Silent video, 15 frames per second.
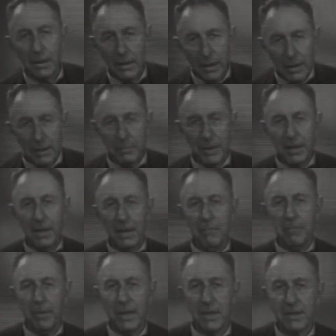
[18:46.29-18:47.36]
it became
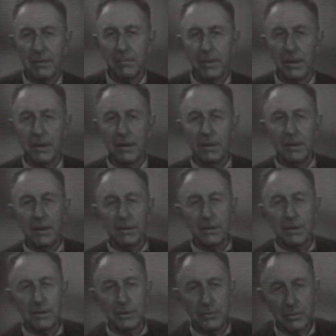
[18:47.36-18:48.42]
possible
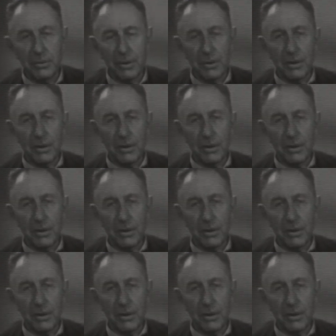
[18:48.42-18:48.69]
to